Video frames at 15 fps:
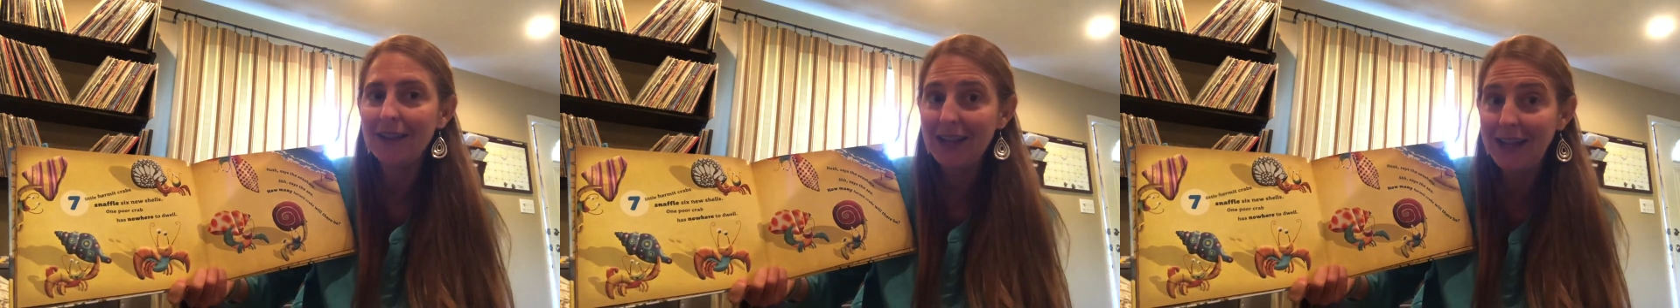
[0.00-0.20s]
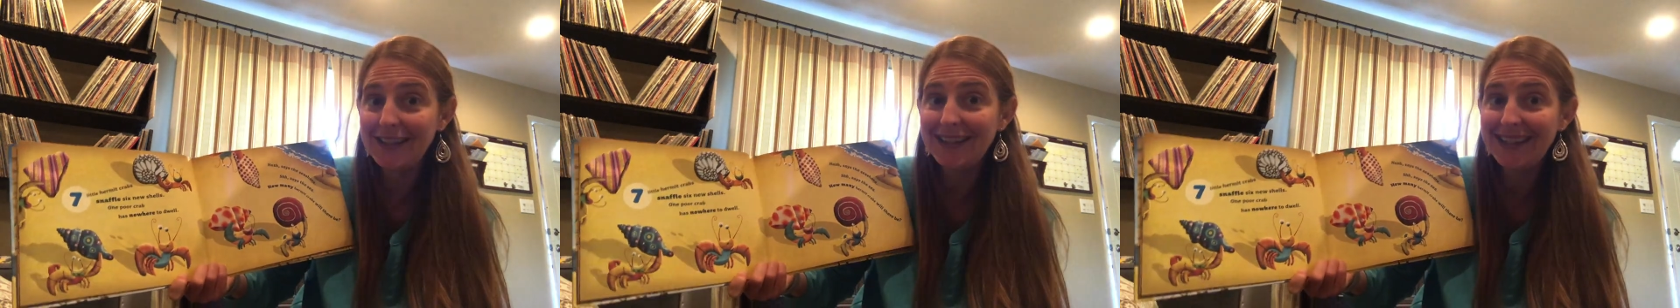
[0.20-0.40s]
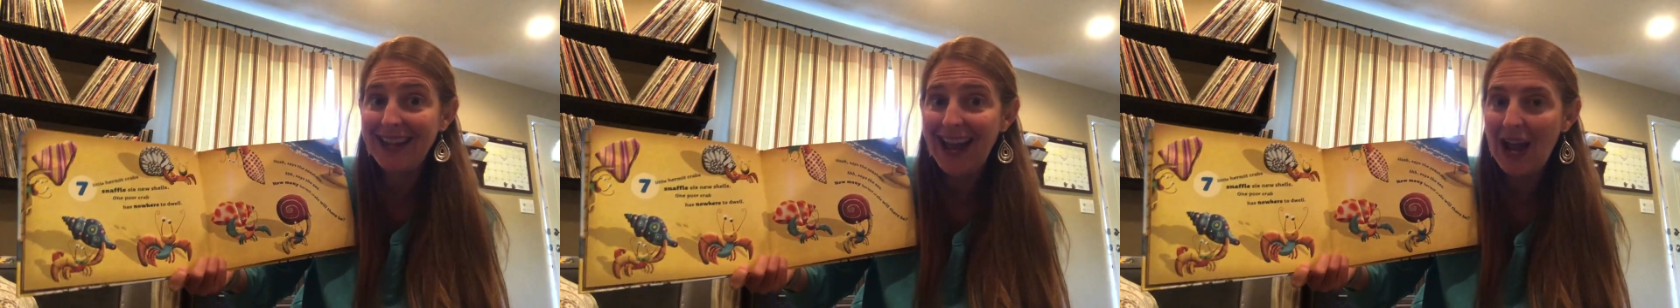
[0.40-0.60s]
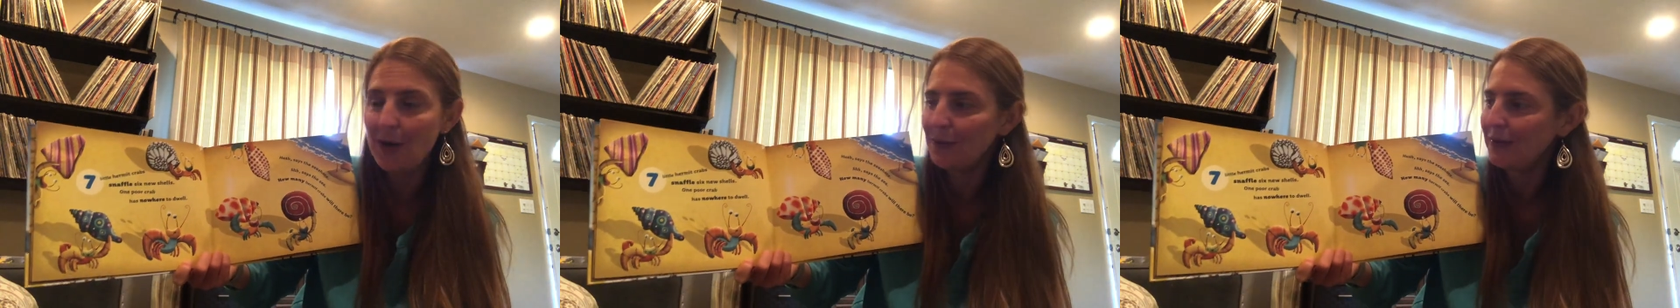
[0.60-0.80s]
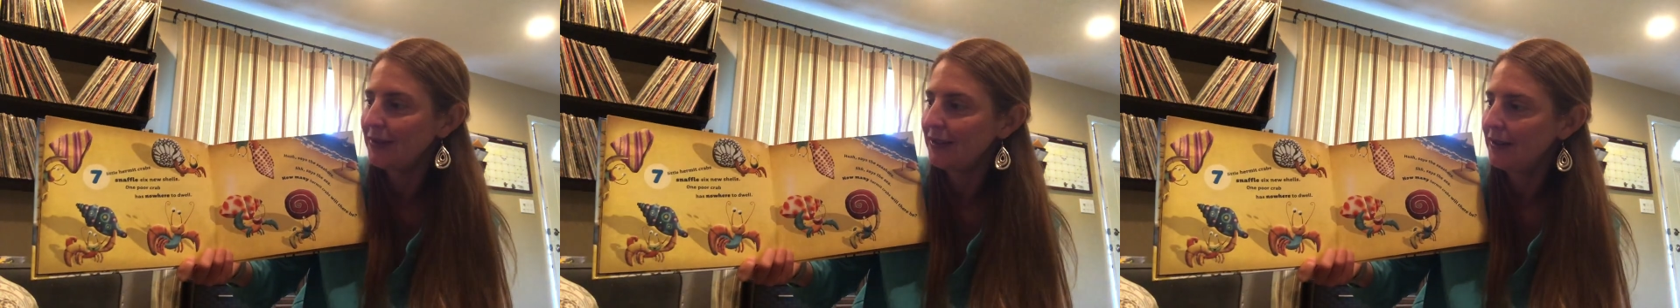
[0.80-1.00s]
Let's
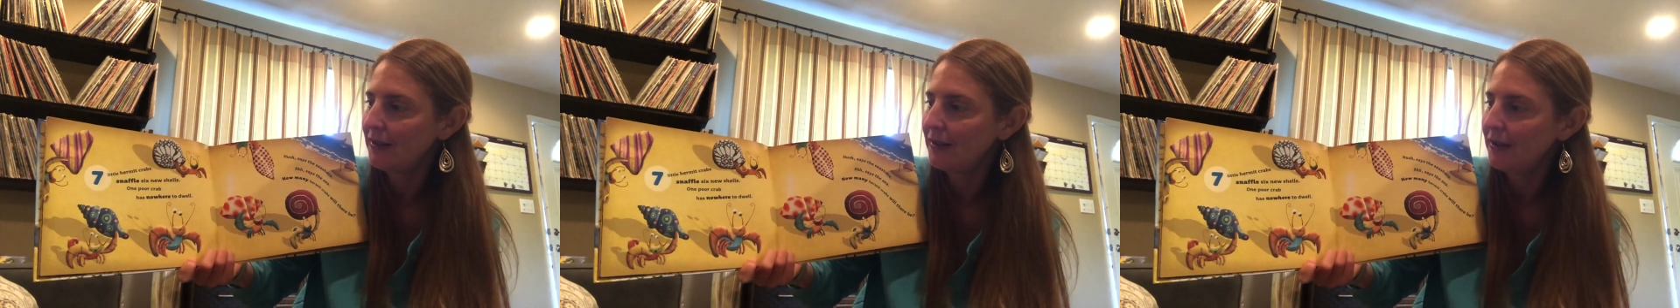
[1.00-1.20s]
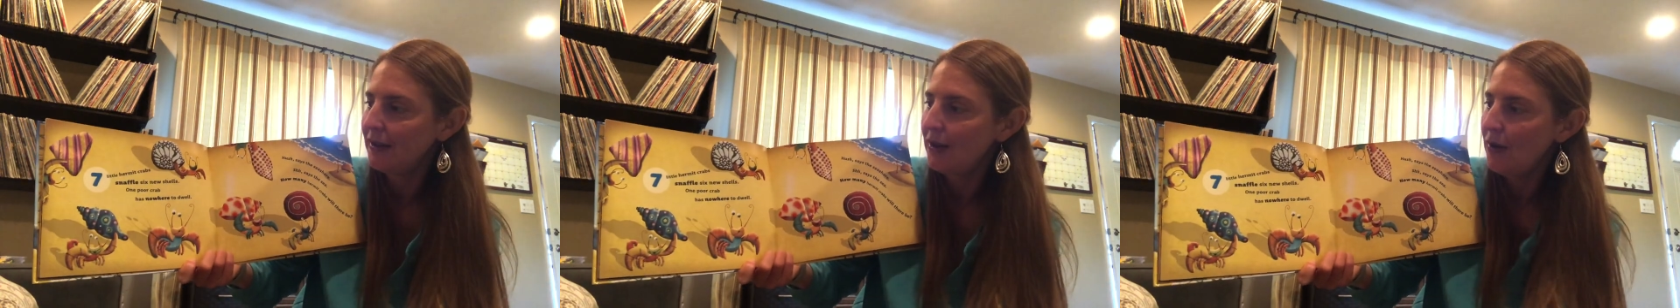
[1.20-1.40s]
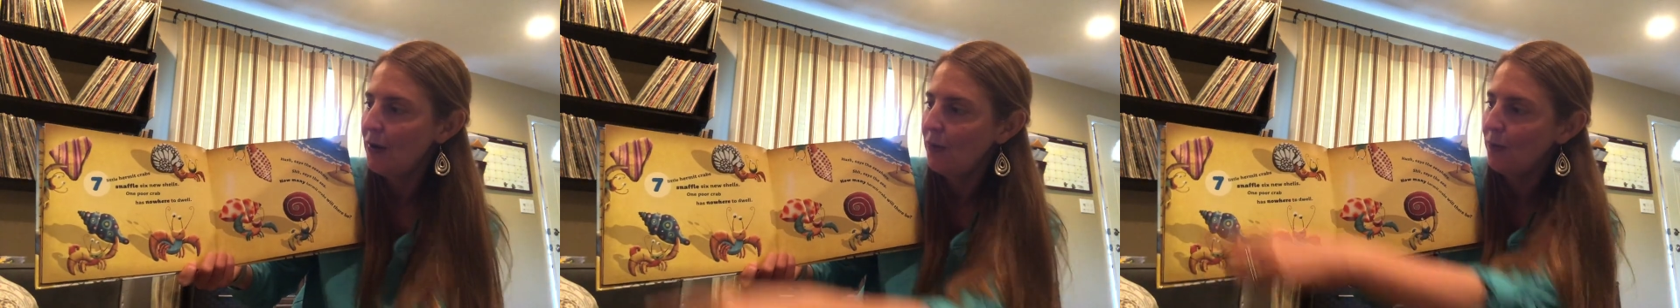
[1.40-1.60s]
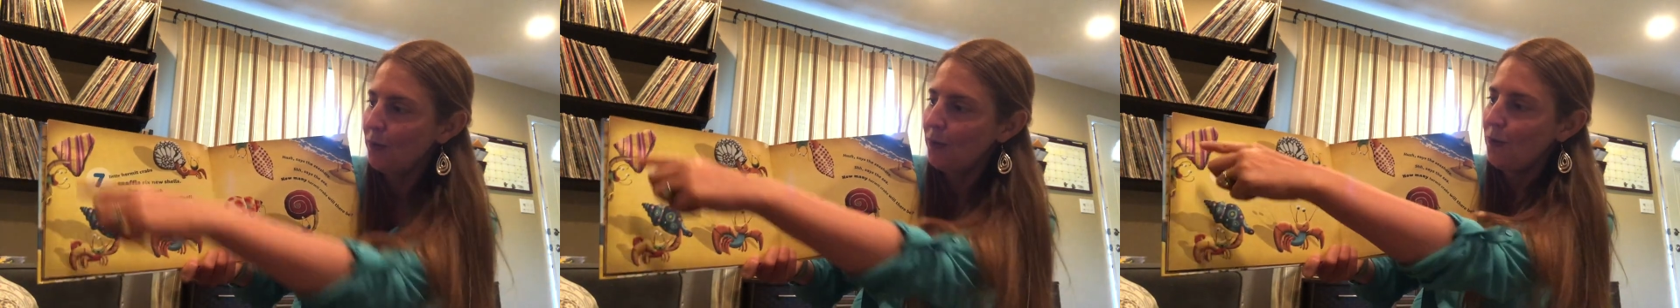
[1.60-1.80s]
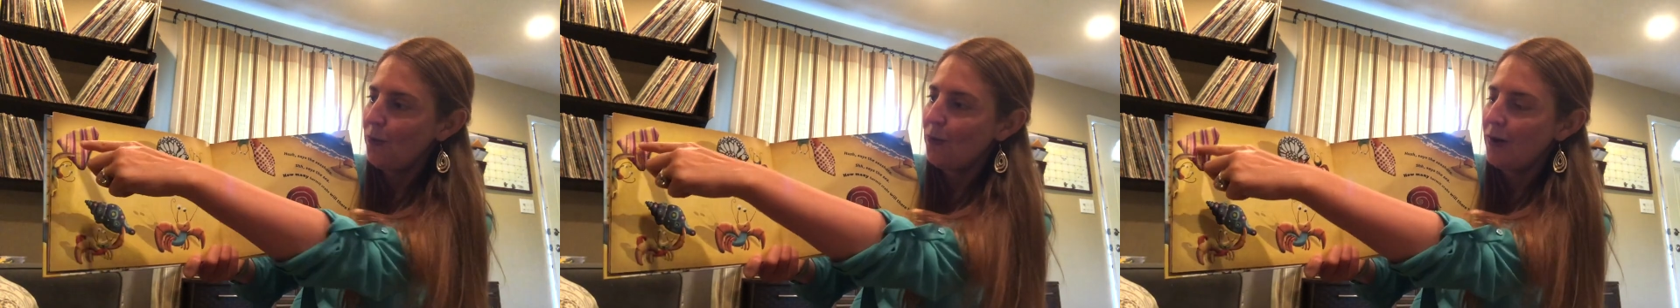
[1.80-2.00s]
count.
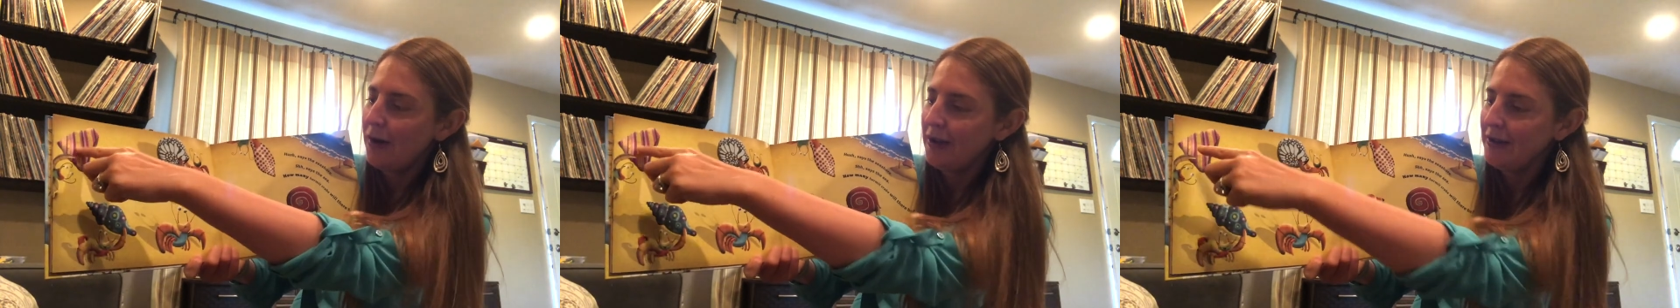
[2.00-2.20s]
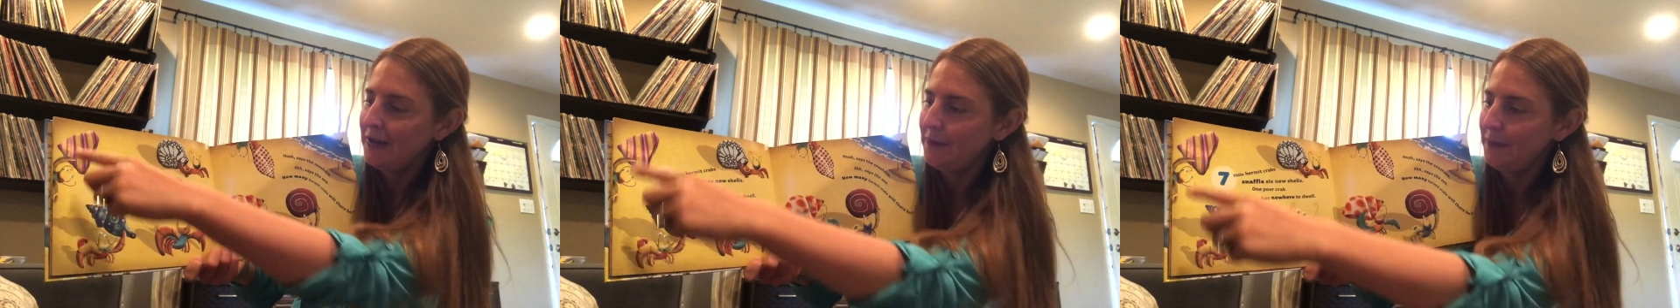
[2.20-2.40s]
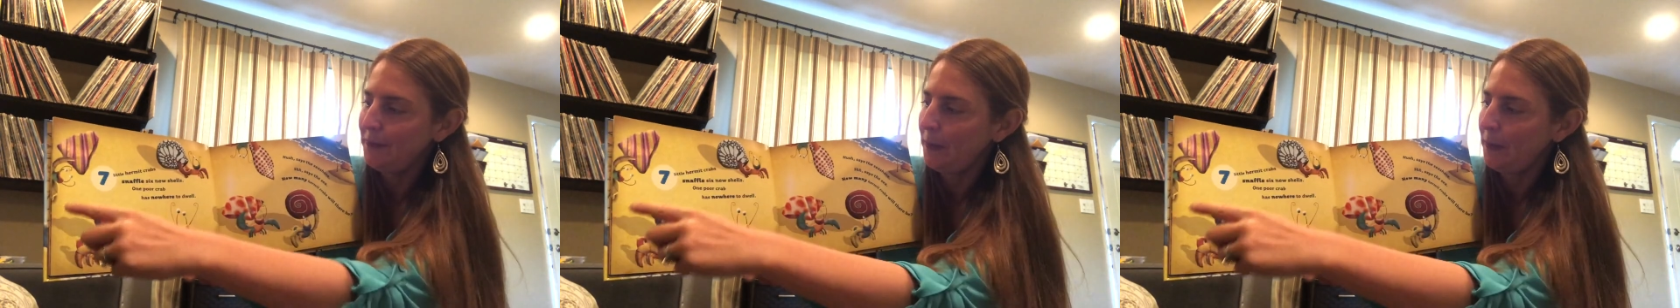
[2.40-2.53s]
1,